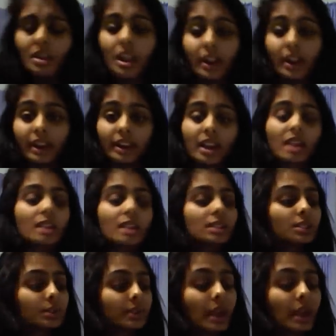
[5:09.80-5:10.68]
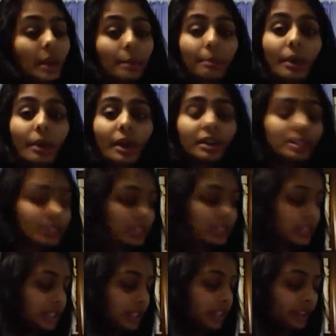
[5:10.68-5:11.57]
Alright, so now part
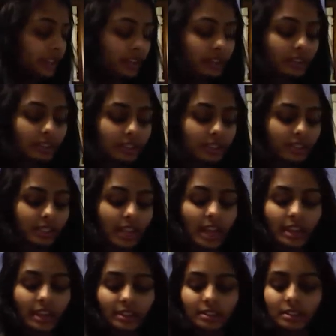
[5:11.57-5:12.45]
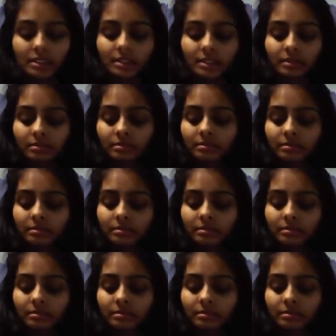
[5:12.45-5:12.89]
D says,